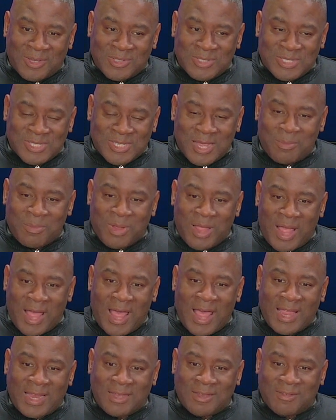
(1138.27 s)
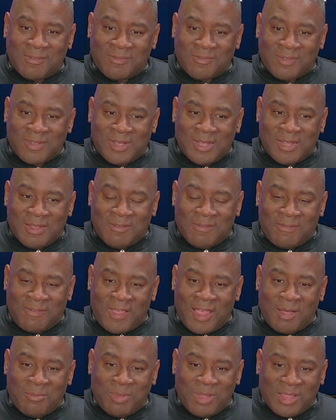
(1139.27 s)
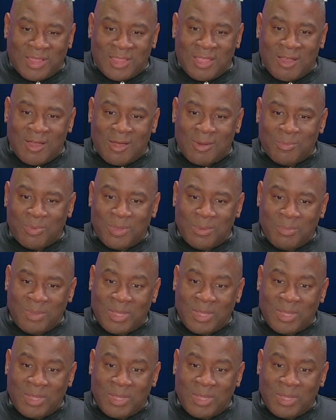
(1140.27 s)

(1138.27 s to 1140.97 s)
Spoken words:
some kind of family therapy